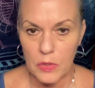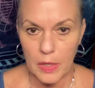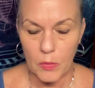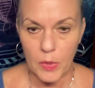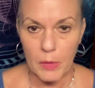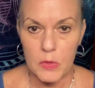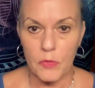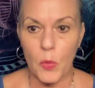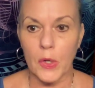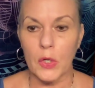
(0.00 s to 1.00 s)
when I was
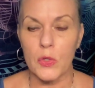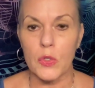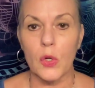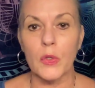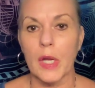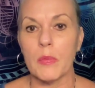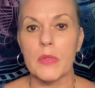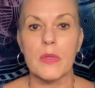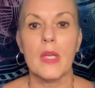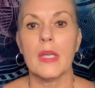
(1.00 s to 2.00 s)
4 years old, I
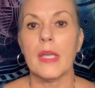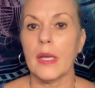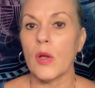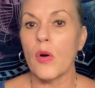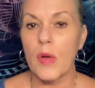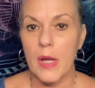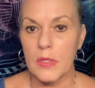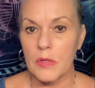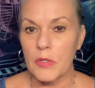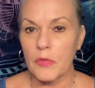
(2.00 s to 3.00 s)
was getting all kinds
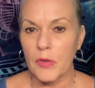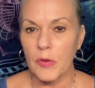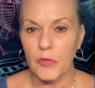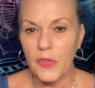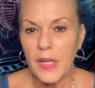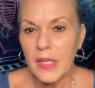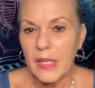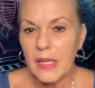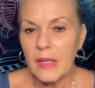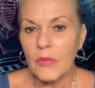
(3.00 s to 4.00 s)
of different
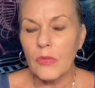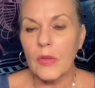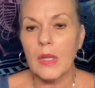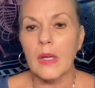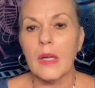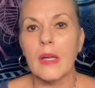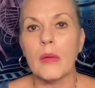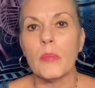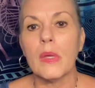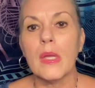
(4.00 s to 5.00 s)
feelings
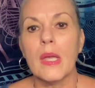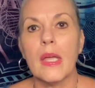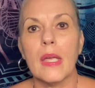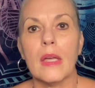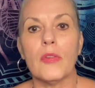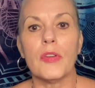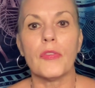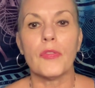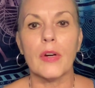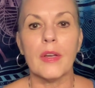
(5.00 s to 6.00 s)
and
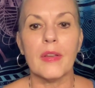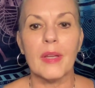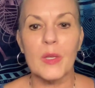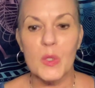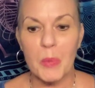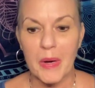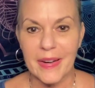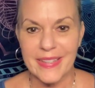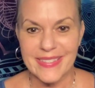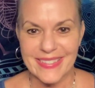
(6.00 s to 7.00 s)
different
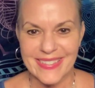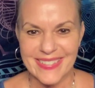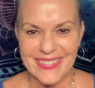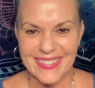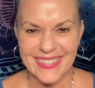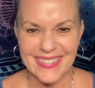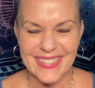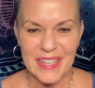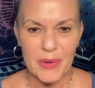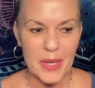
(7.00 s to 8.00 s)
experiences, right?
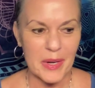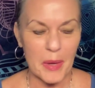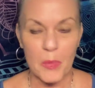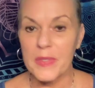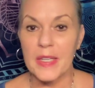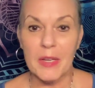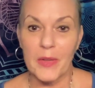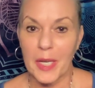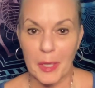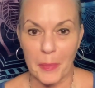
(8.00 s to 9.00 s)
And I wasn't
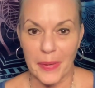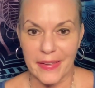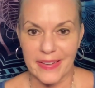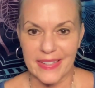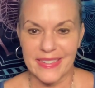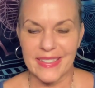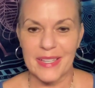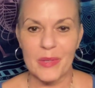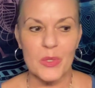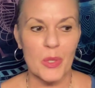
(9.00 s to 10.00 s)
even in a body,
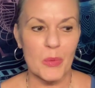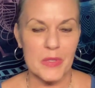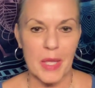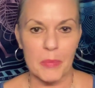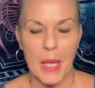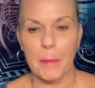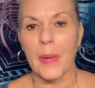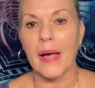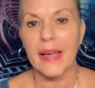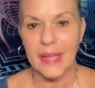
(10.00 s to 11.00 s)
so there was that
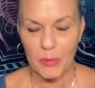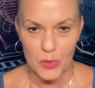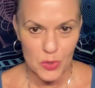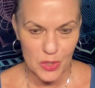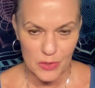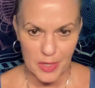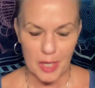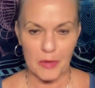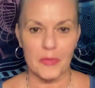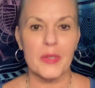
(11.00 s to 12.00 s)
body was just
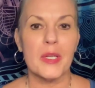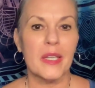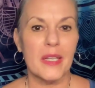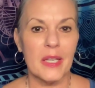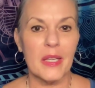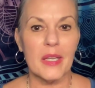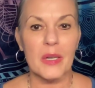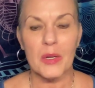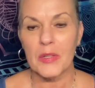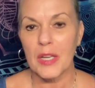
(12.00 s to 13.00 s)
kind of in
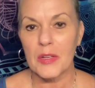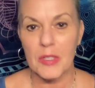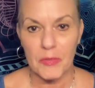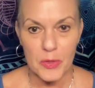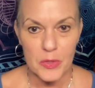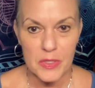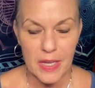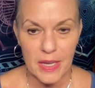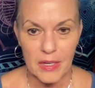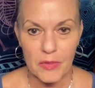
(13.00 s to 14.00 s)
a different
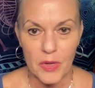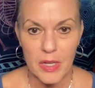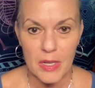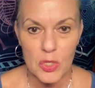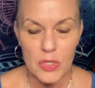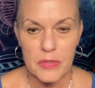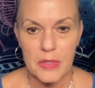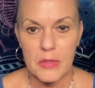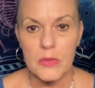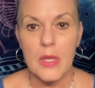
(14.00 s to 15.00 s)
state of
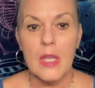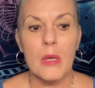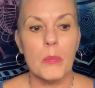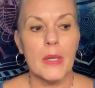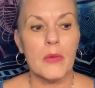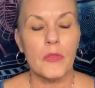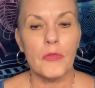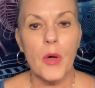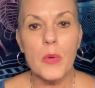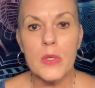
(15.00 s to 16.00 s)
consciousness. But
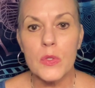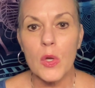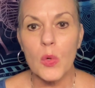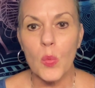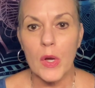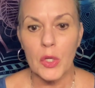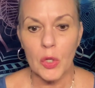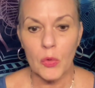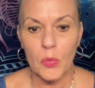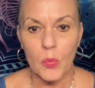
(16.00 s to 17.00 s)
focus on what
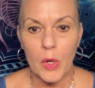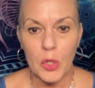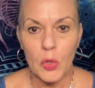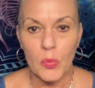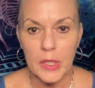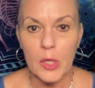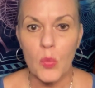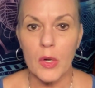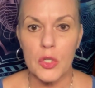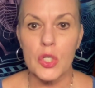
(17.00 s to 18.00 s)
you really
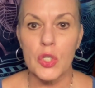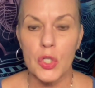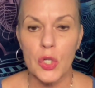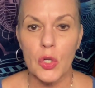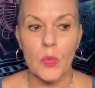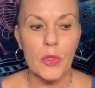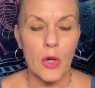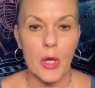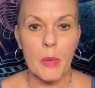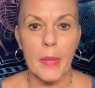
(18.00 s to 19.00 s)
want to do with
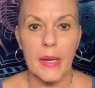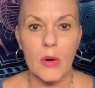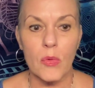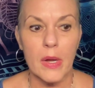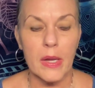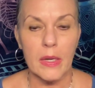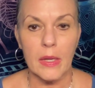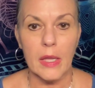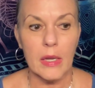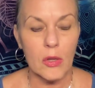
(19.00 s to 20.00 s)
automatic writing.
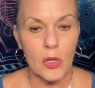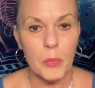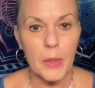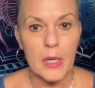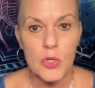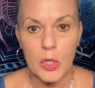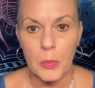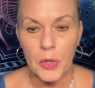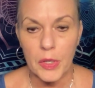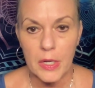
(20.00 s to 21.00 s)
And it could be
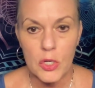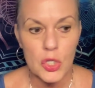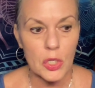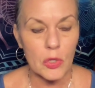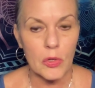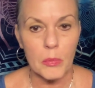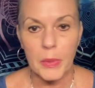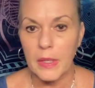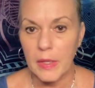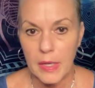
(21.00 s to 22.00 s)
interpretation. It could
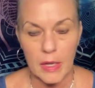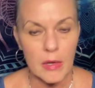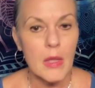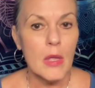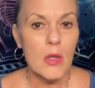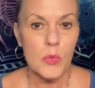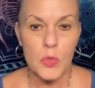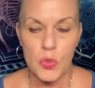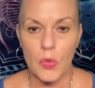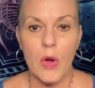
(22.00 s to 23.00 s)
be, again,
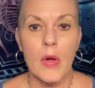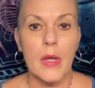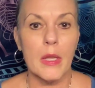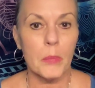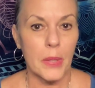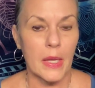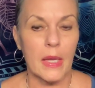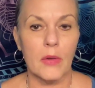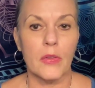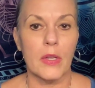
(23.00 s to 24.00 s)
drawing,
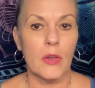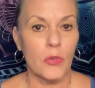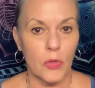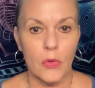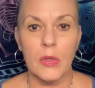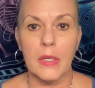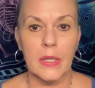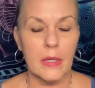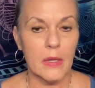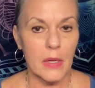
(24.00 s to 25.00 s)
painting,
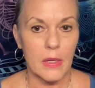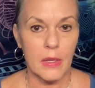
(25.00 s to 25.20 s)
doodling,